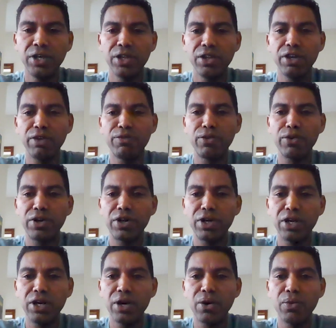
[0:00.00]
Therefore,
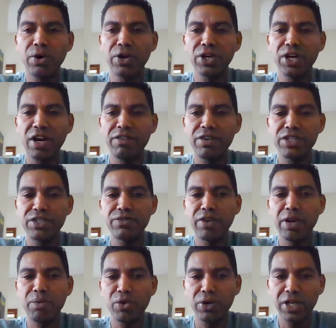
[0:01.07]
a water governance
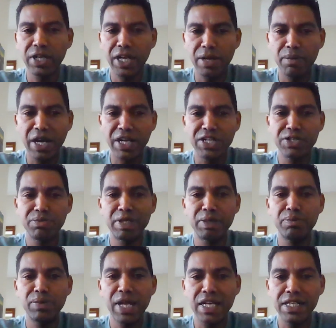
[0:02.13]
framework and
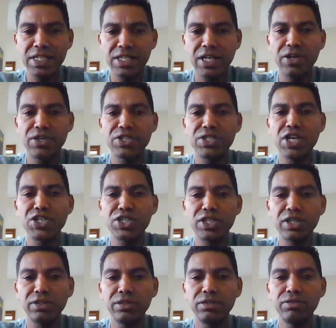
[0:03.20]
management plans are
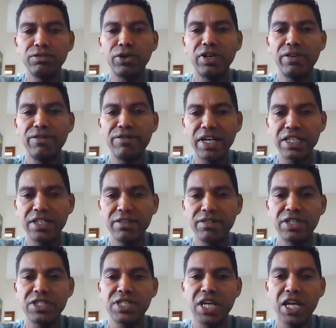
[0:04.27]
essential for an effective,
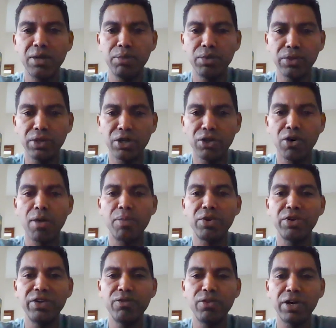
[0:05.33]
sustainable, and
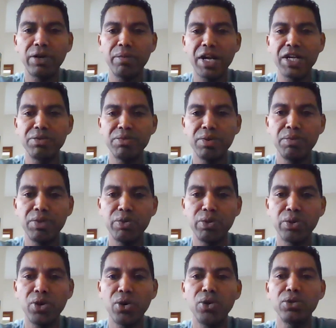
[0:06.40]
cooperative water management
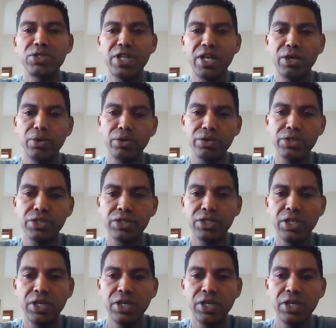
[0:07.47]
between all stakeholders.